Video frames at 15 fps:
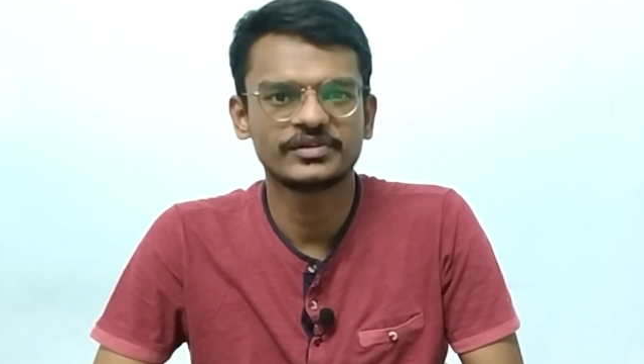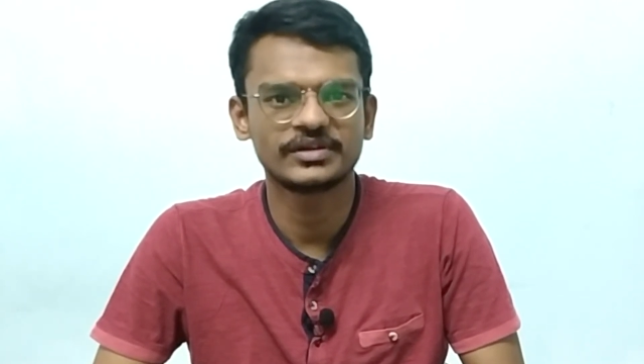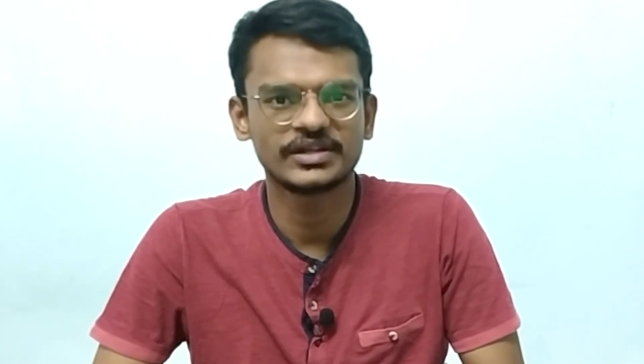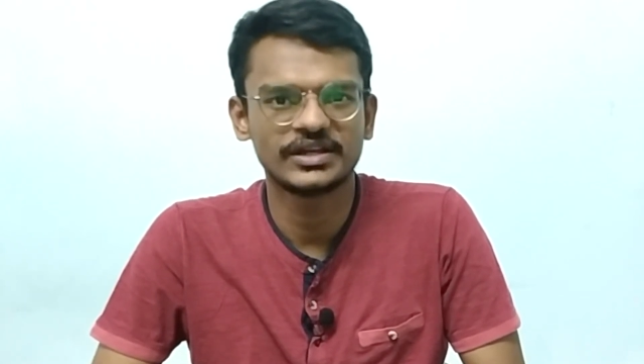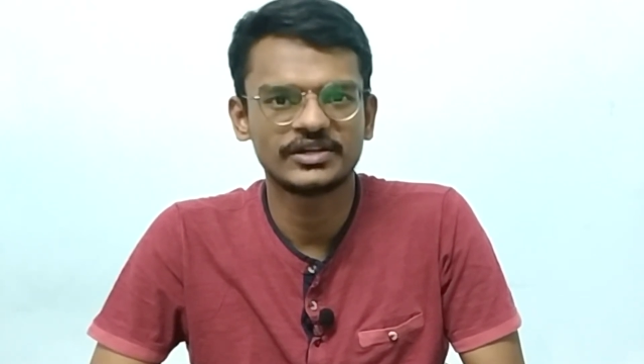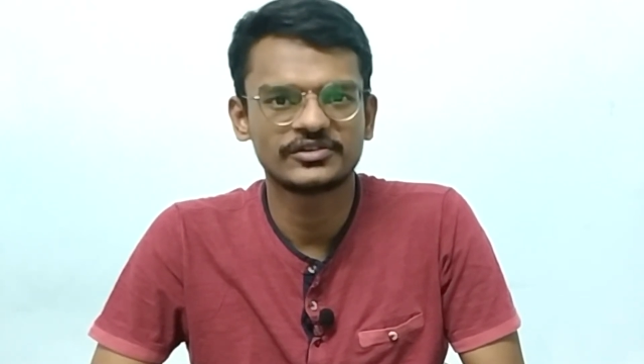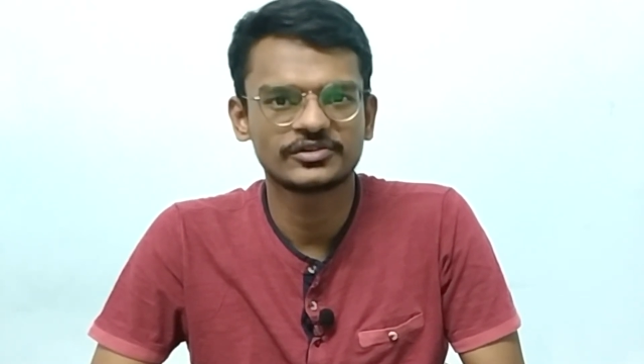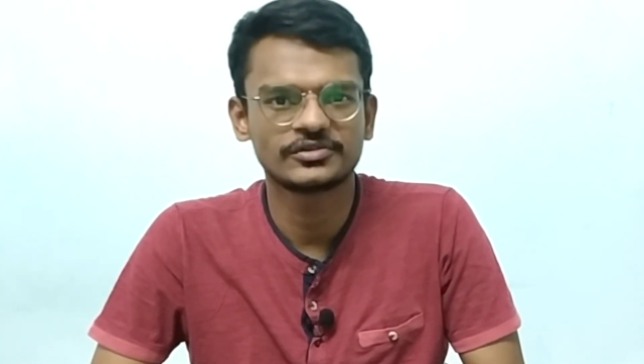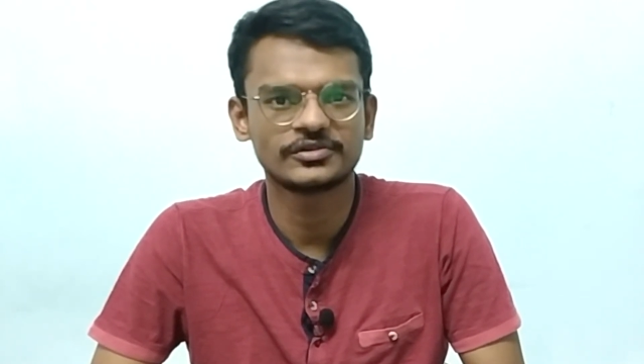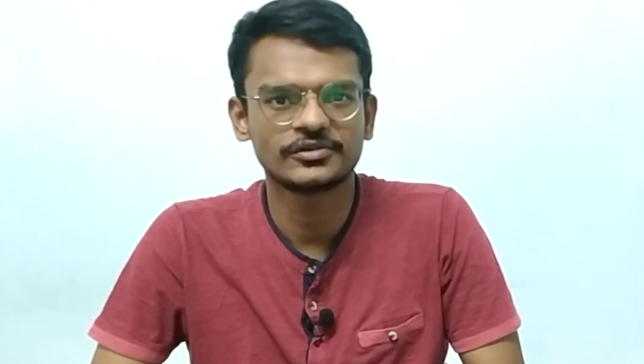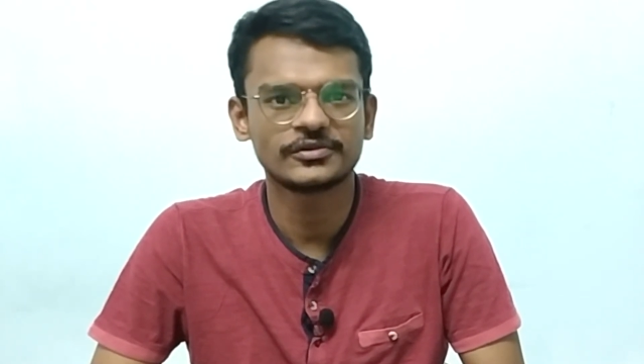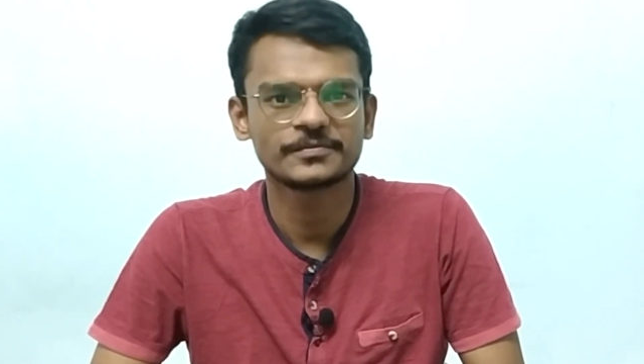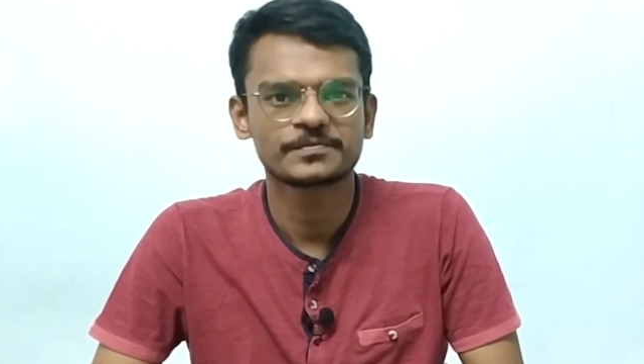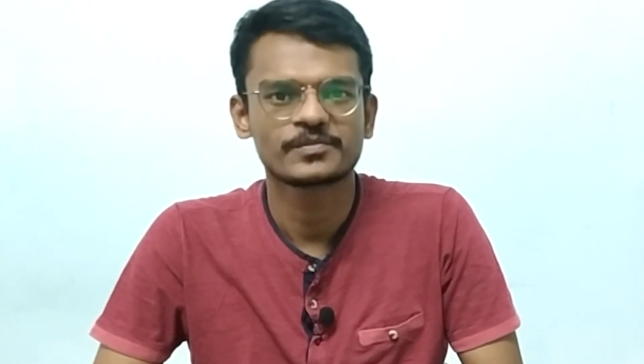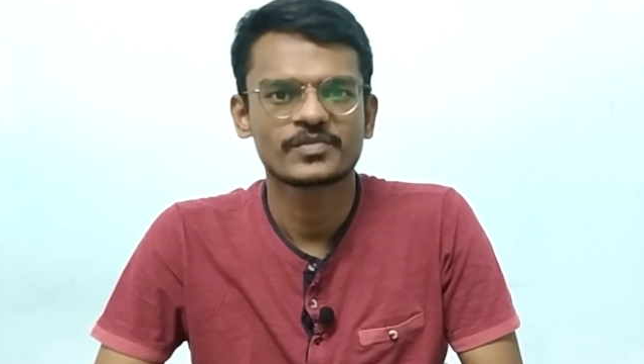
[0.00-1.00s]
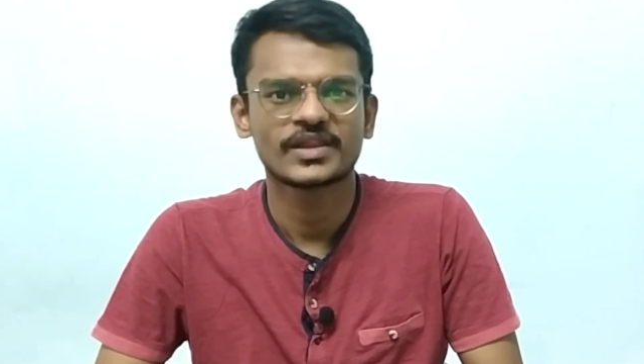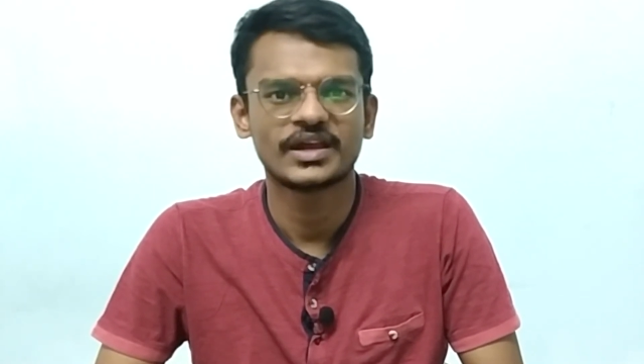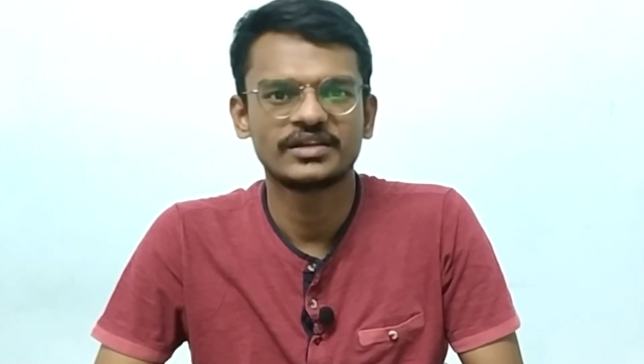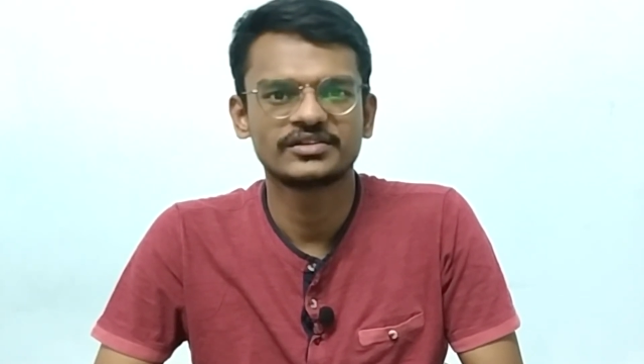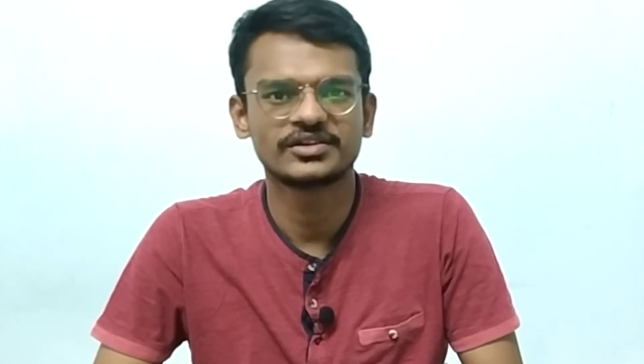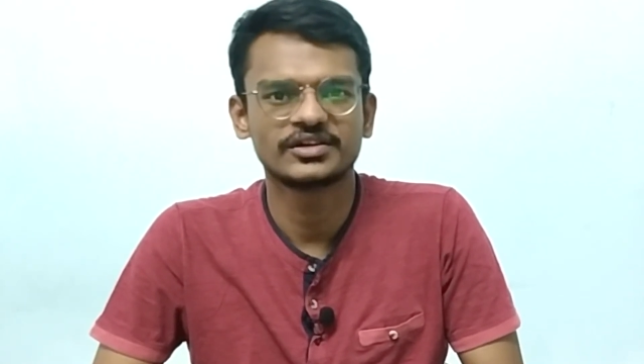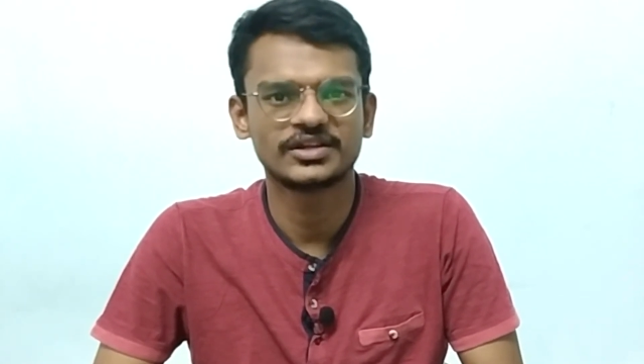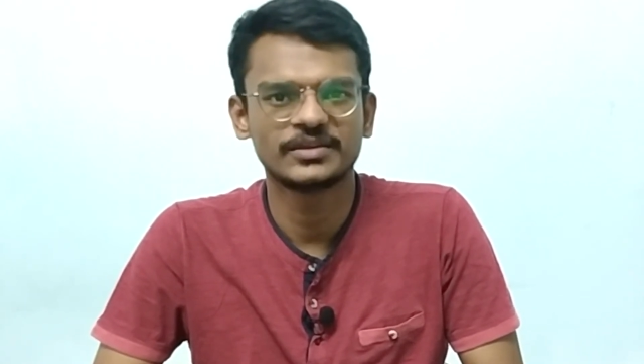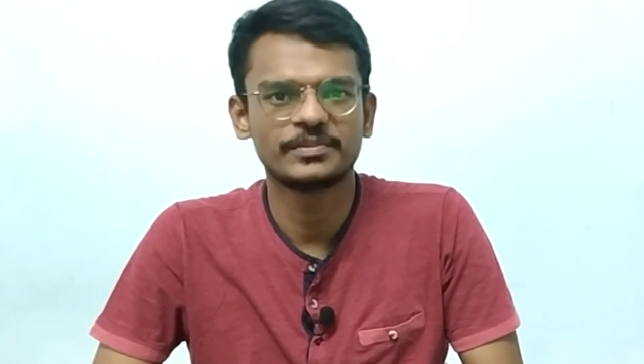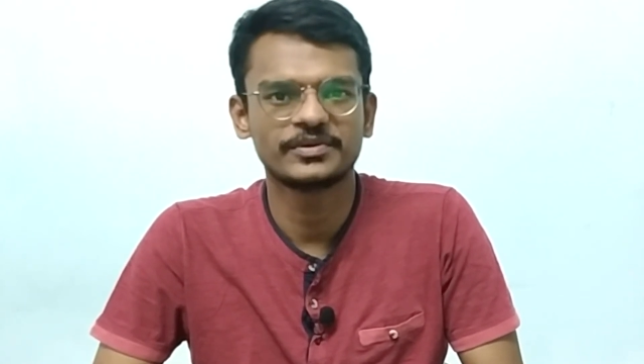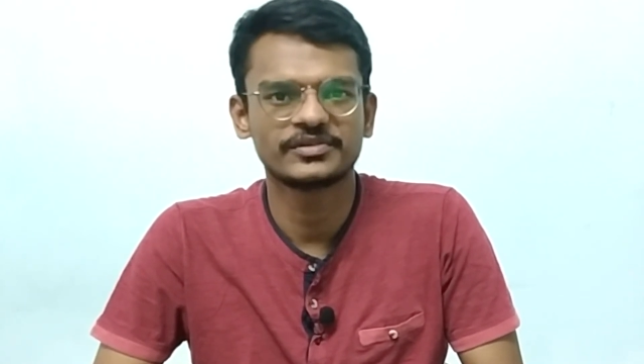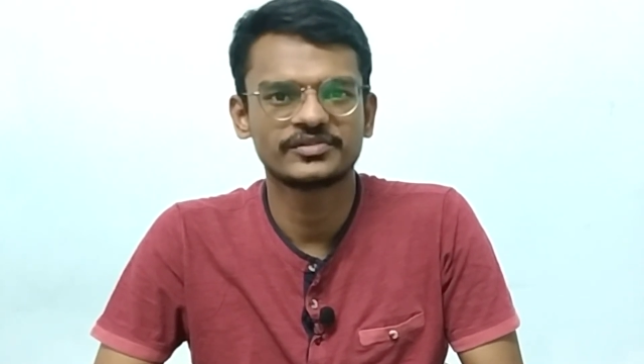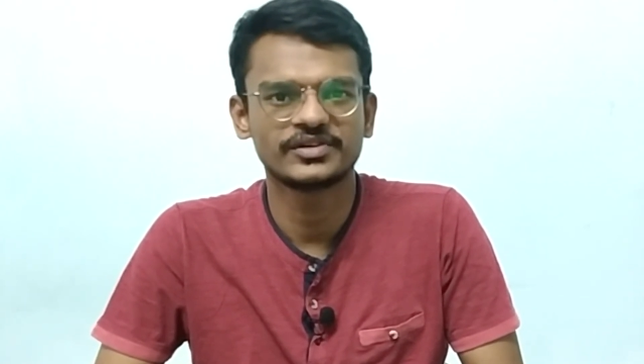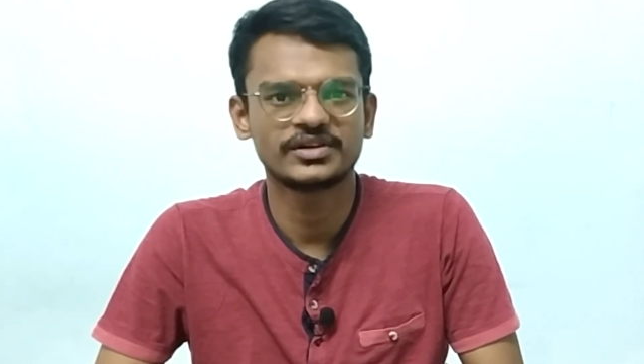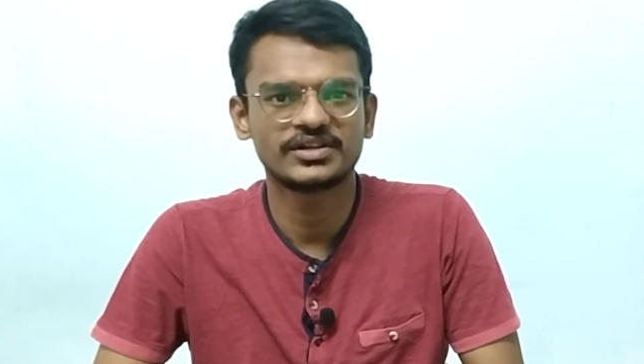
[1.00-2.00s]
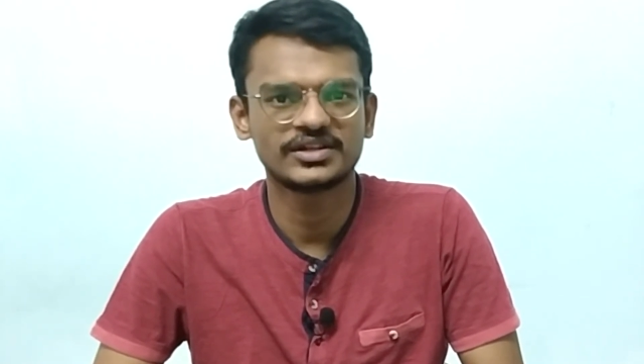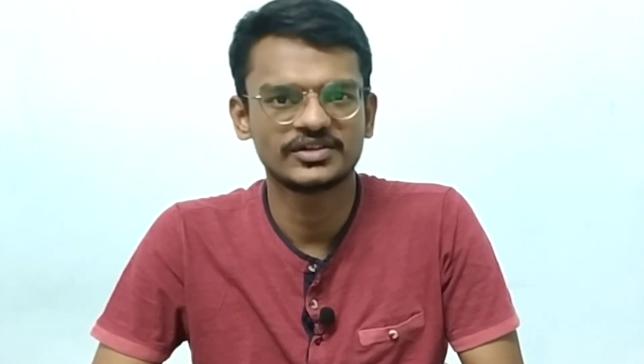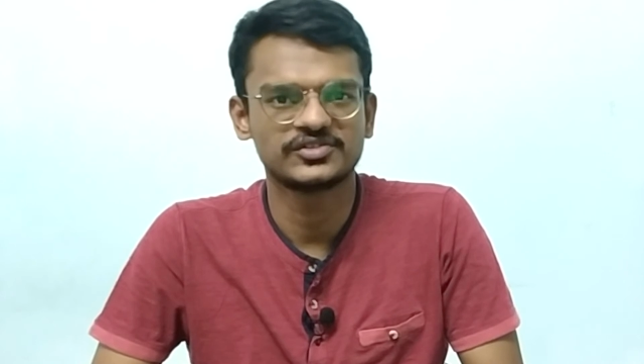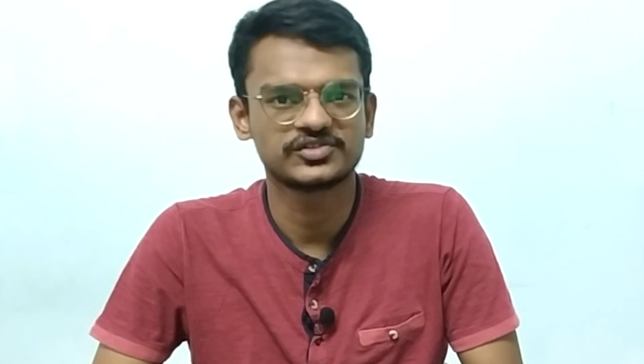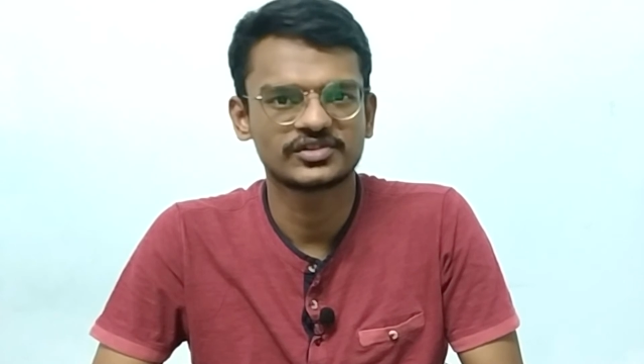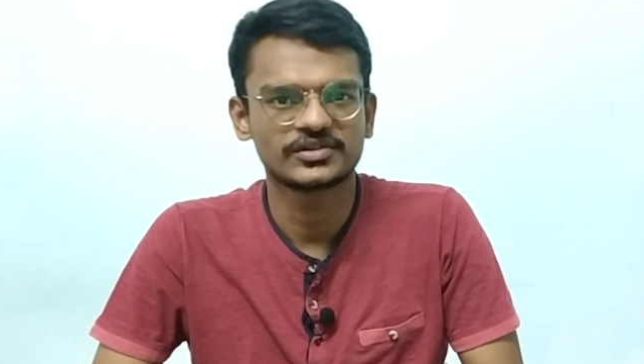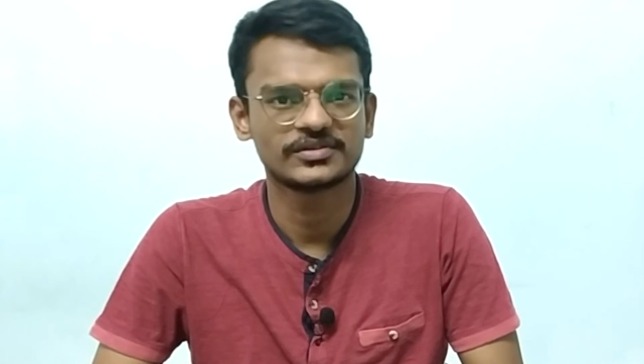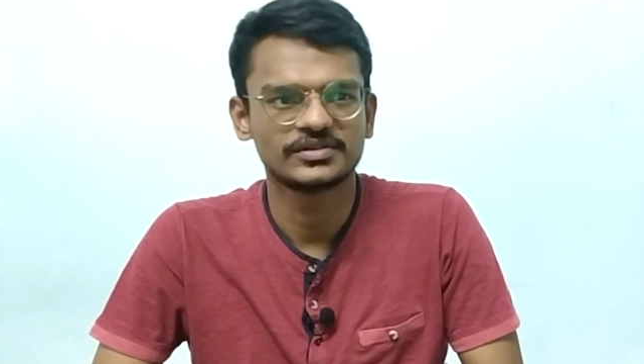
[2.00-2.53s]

GATE score and 30% test.